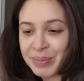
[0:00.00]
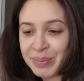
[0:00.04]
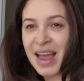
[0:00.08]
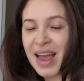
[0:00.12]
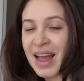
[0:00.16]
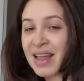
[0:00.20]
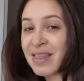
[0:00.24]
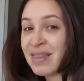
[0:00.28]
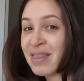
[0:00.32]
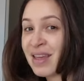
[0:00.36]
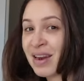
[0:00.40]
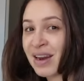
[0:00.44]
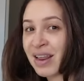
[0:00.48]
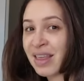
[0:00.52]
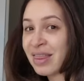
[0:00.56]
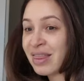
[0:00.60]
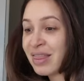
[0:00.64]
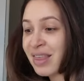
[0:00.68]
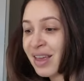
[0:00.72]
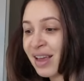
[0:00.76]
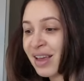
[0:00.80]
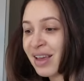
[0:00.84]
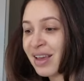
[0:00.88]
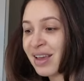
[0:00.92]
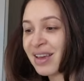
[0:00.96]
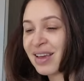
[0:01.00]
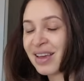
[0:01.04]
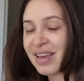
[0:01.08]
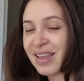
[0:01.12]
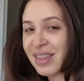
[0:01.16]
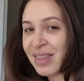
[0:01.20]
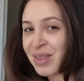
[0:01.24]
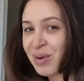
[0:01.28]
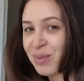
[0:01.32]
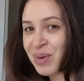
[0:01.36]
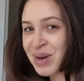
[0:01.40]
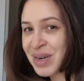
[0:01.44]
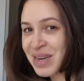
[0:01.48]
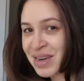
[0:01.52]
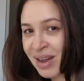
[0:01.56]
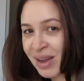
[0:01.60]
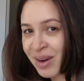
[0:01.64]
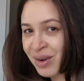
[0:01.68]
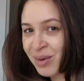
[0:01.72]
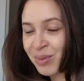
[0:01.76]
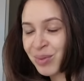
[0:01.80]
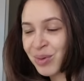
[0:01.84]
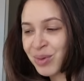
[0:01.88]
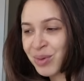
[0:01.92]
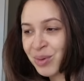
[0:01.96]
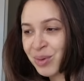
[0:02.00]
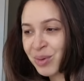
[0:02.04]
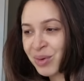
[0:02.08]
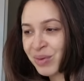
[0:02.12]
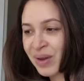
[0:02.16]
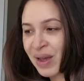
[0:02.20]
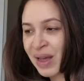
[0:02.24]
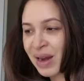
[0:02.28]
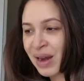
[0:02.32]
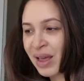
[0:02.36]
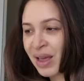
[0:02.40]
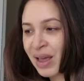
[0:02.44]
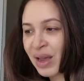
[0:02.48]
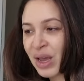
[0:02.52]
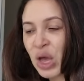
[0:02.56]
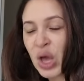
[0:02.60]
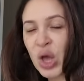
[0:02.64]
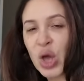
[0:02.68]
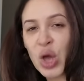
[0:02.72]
And then I think that we're done with all of our like